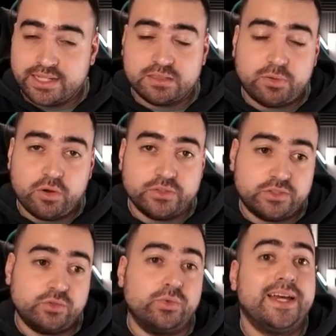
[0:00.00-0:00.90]
as
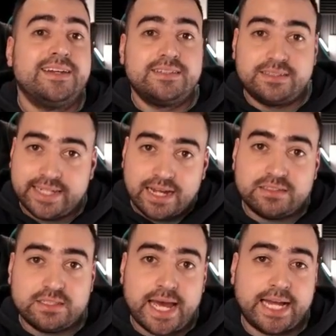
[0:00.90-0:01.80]
opposed to
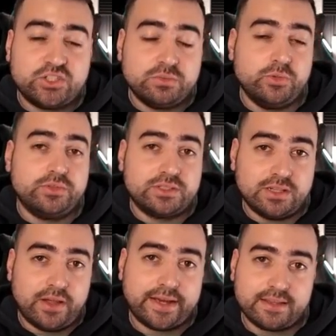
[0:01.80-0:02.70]
standard attributes
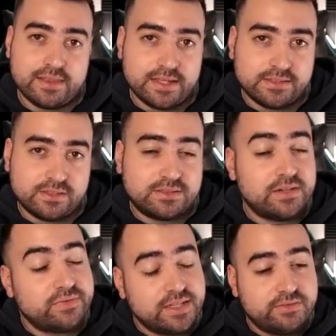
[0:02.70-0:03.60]
like this. So
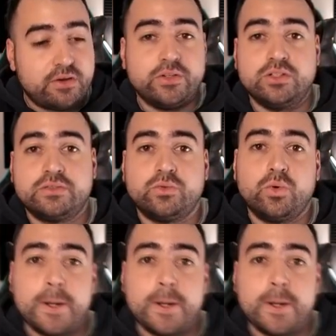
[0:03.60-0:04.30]
definitely very useful.